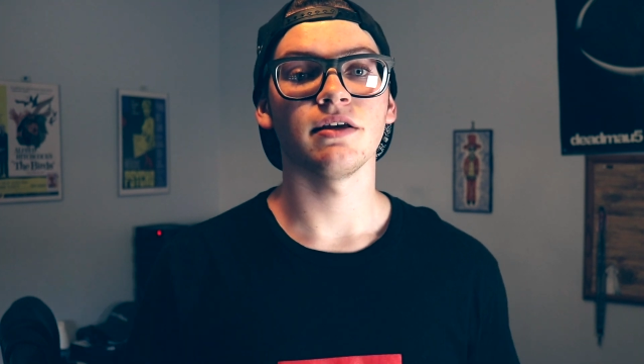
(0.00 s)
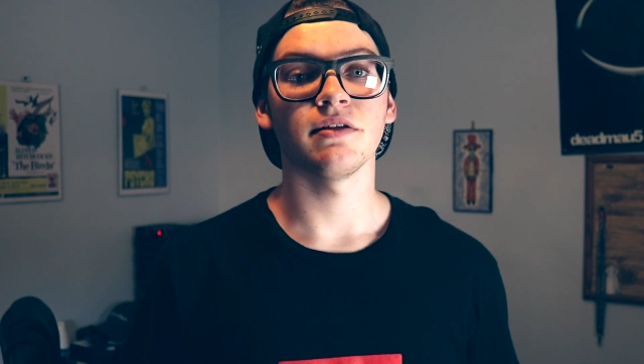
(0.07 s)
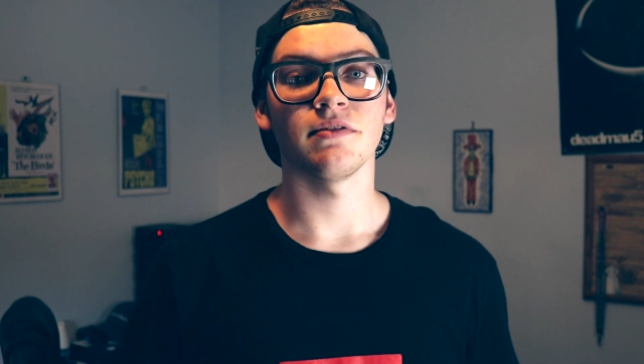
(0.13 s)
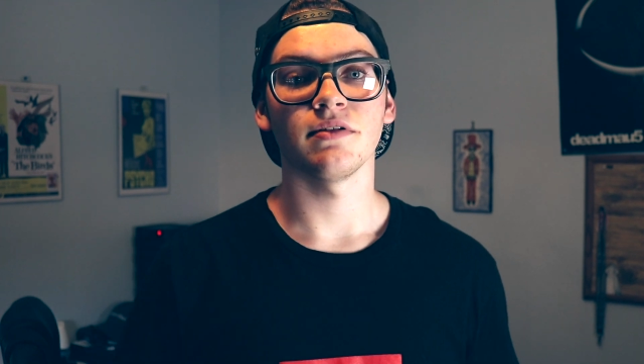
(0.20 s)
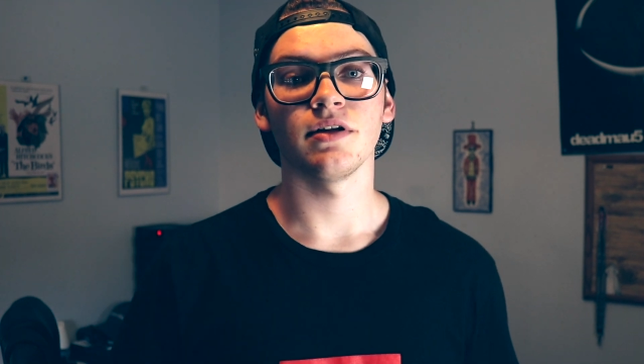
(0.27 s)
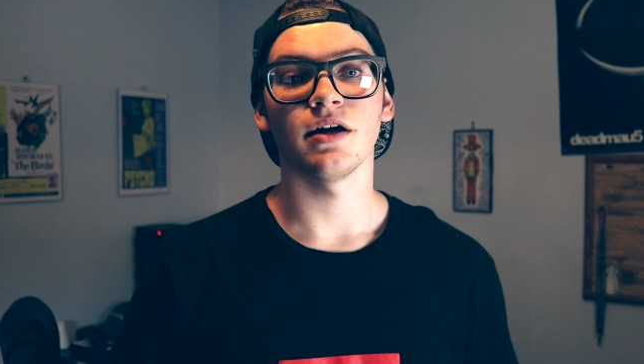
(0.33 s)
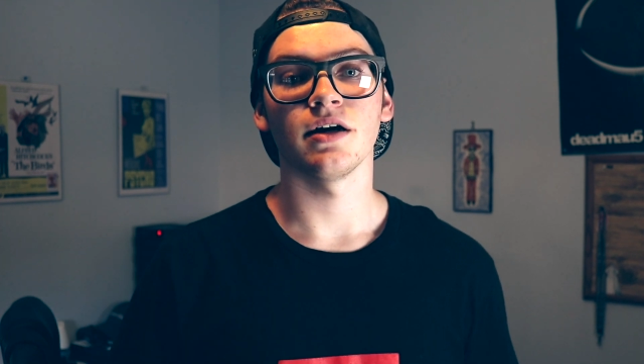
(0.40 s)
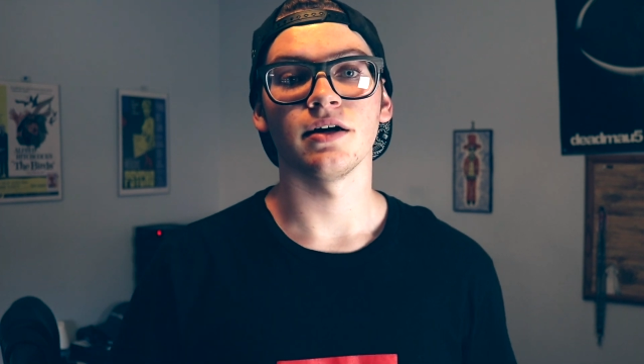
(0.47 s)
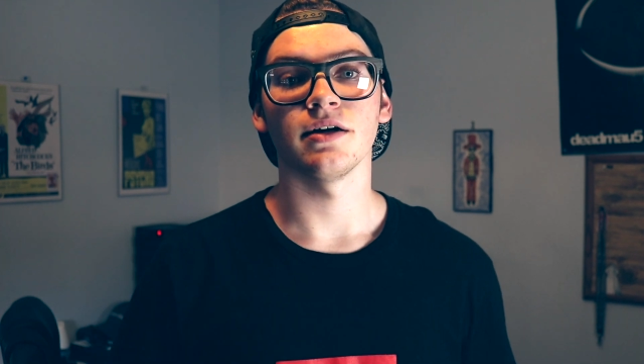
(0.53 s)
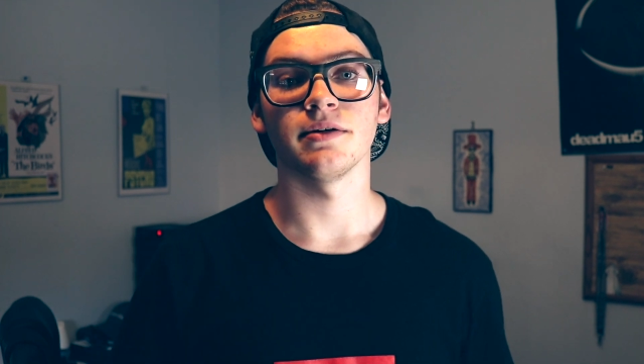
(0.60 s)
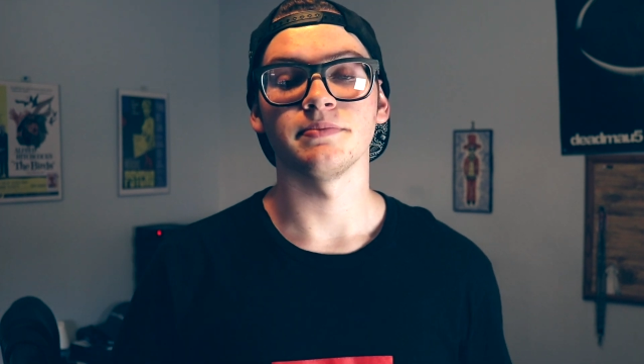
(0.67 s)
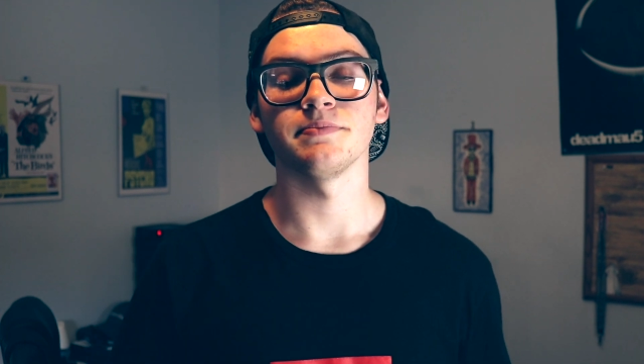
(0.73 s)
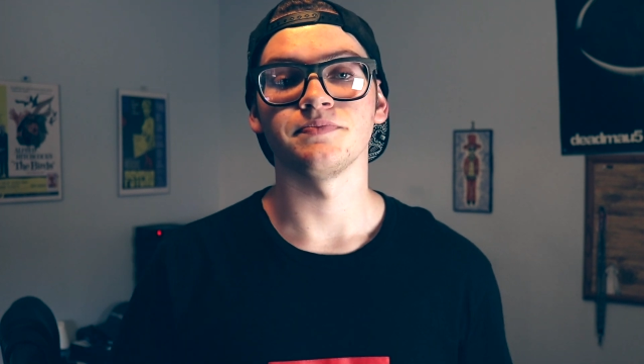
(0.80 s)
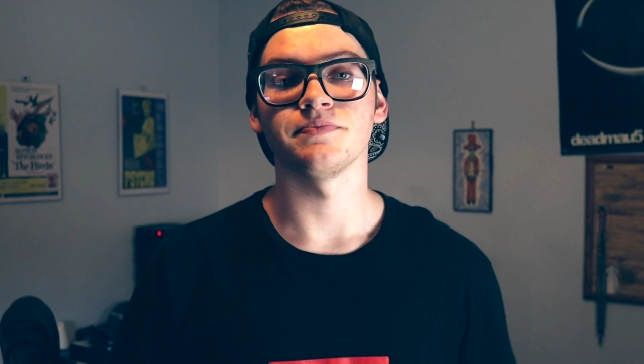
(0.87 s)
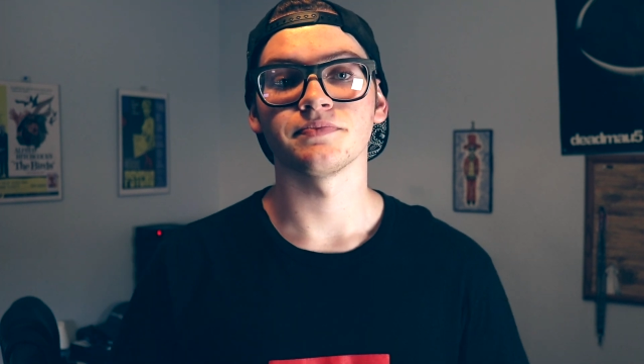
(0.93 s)
in
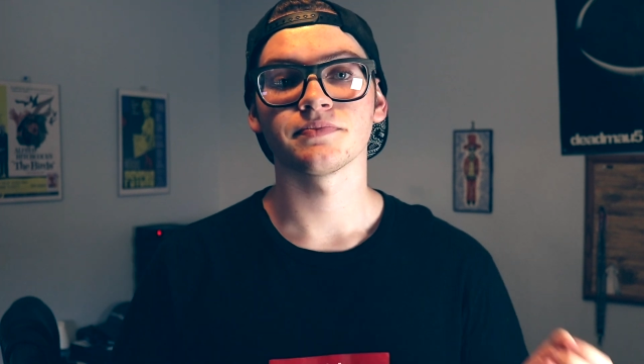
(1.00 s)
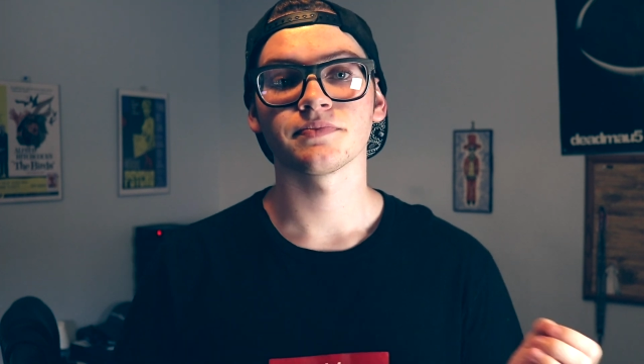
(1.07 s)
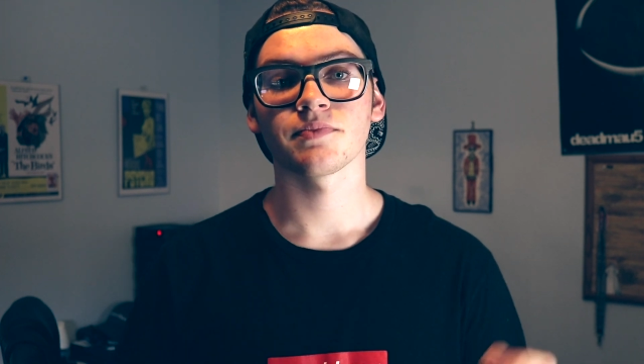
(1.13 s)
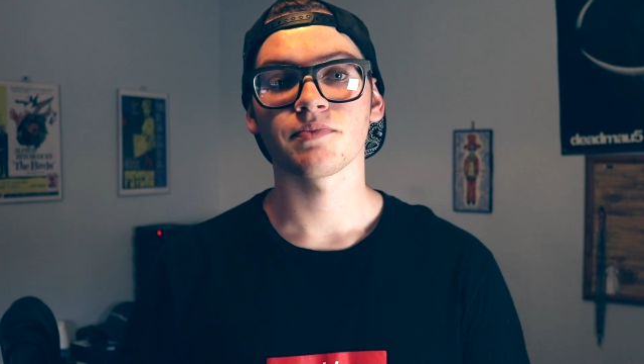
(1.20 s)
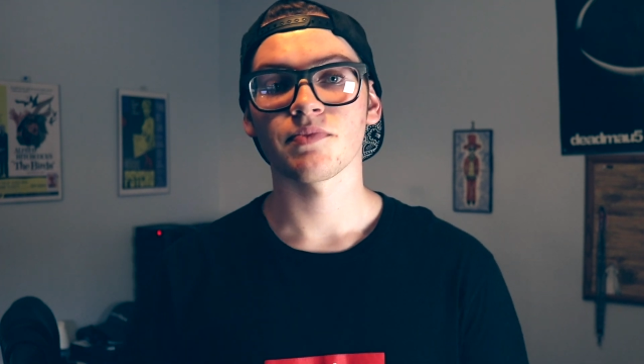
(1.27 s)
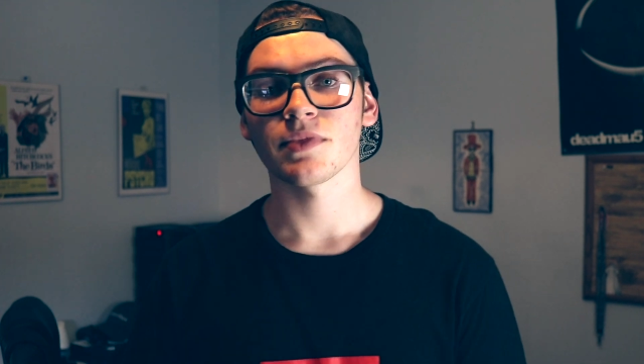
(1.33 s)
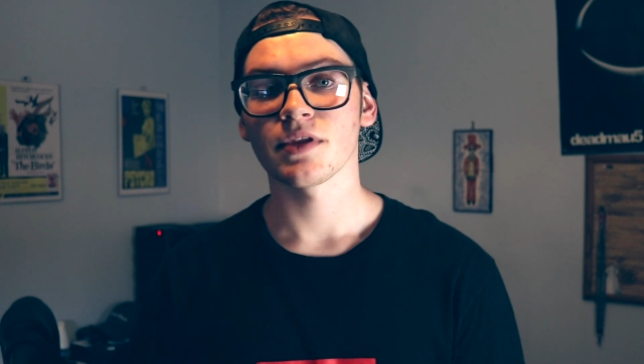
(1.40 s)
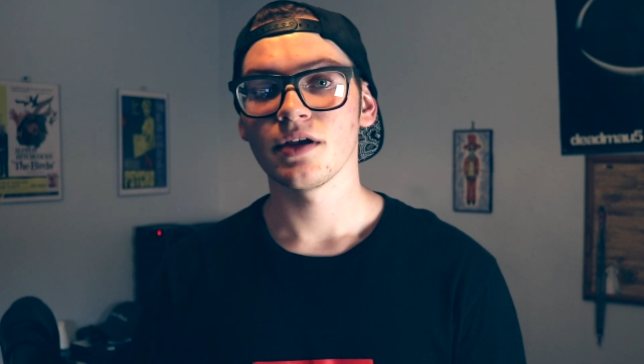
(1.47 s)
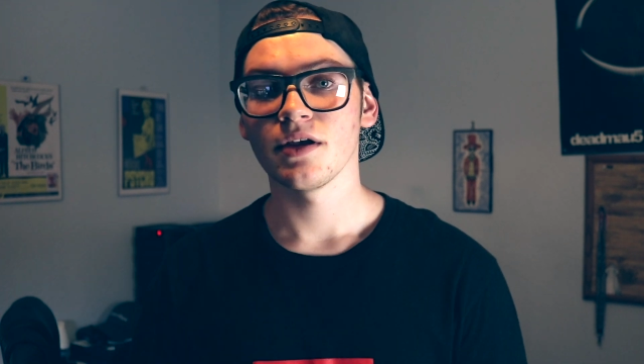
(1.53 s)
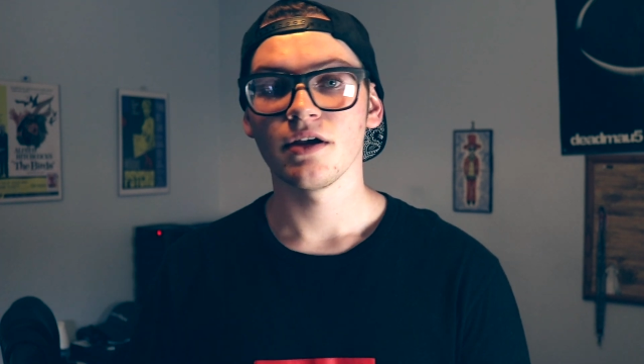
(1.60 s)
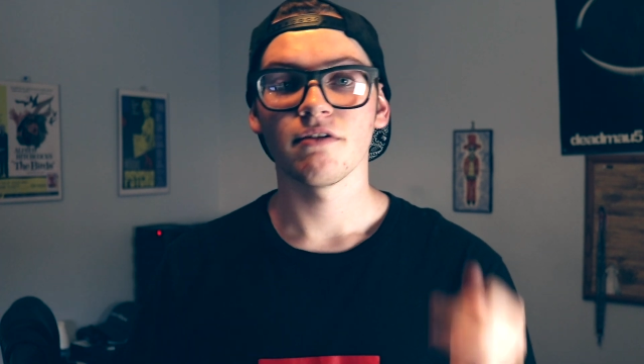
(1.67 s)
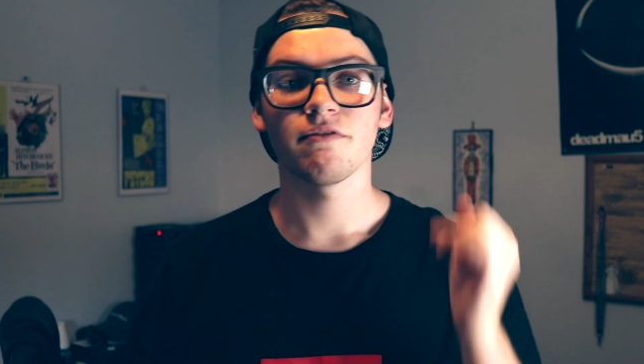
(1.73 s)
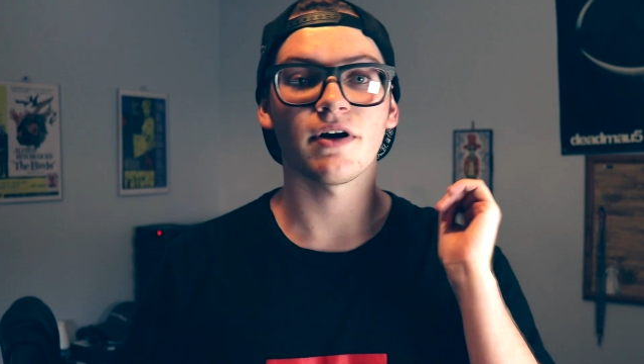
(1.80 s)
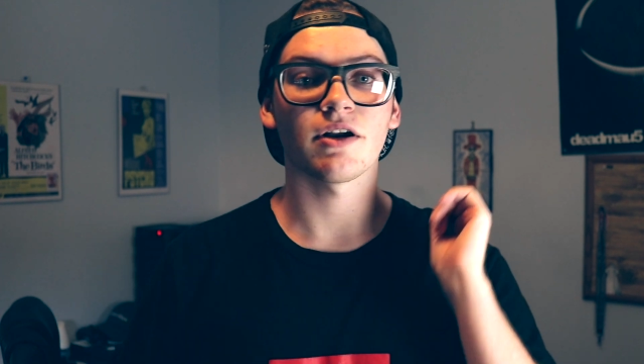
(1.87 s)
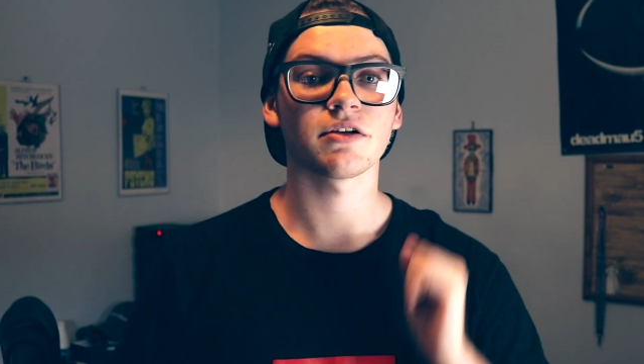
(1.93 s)

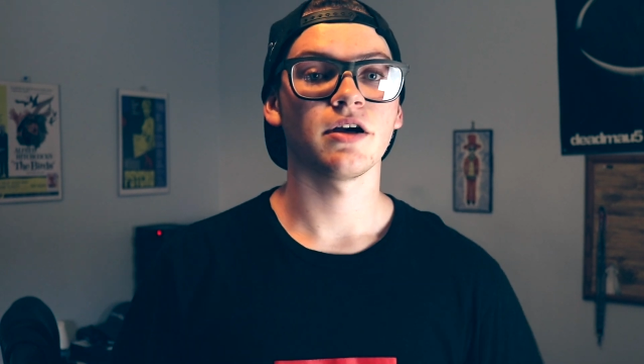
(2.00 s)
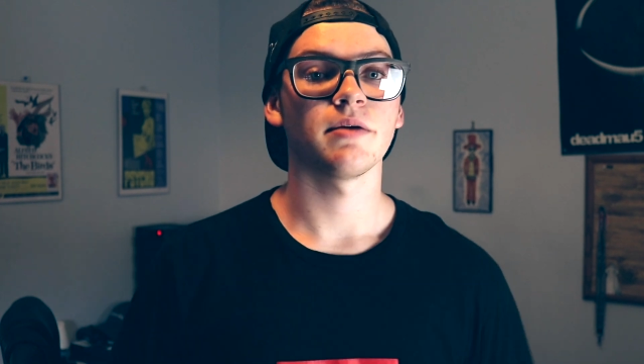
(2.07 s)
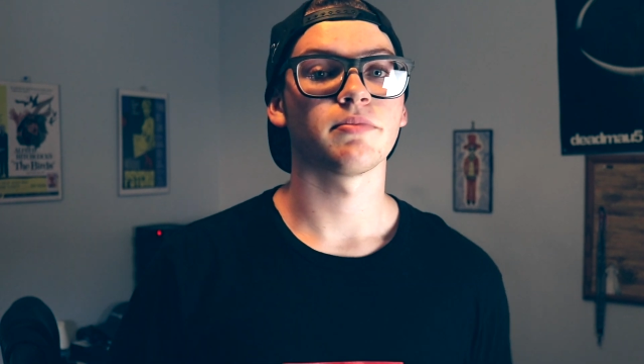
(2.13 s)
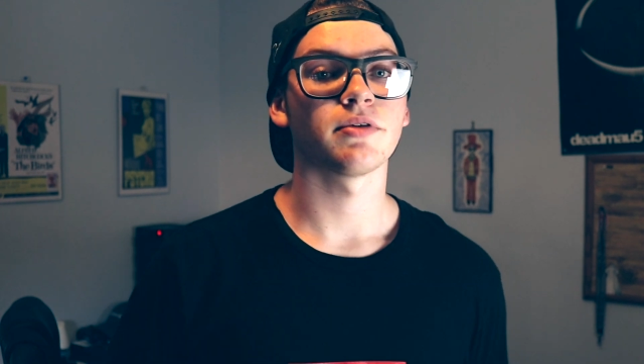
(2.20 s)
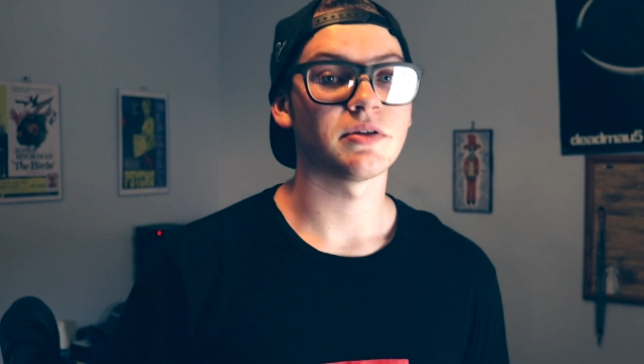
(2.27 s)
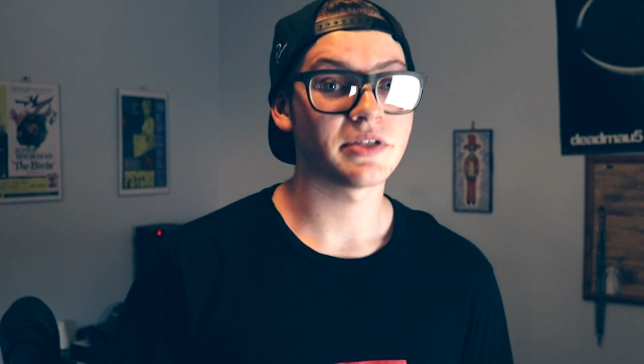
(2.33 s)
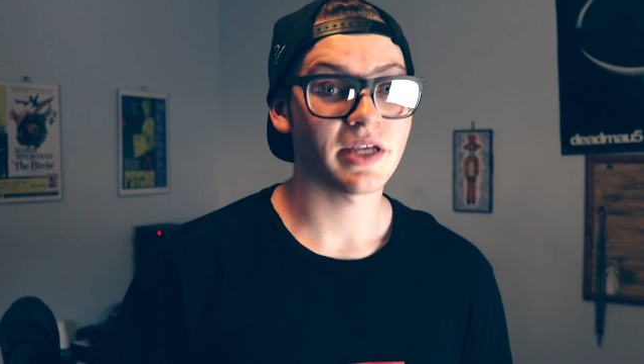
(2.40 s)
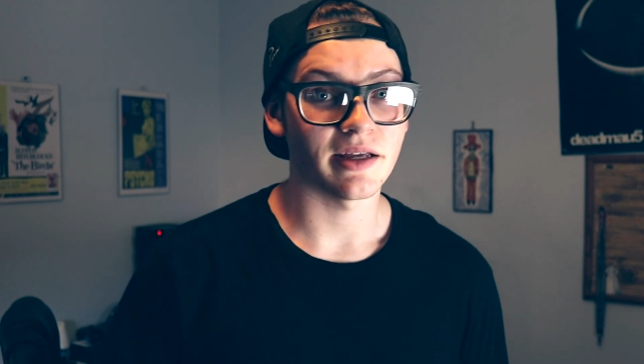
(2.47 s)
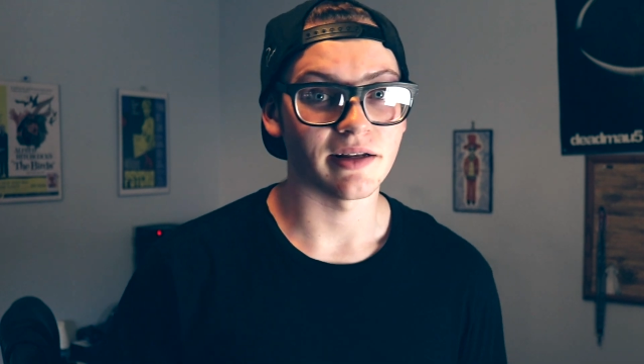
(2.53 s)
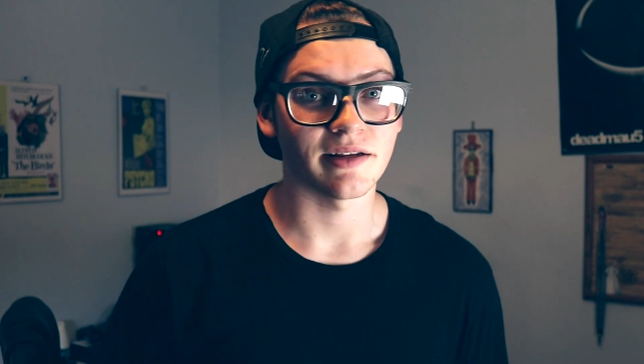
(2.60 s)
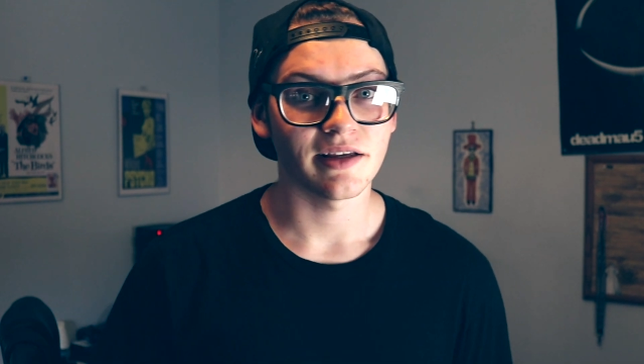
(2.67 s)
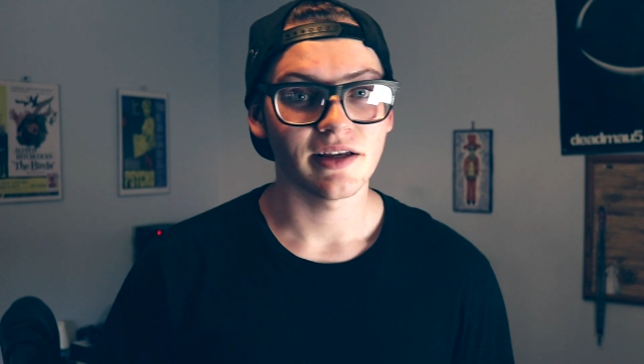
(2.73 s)
Final Cut Pro 10.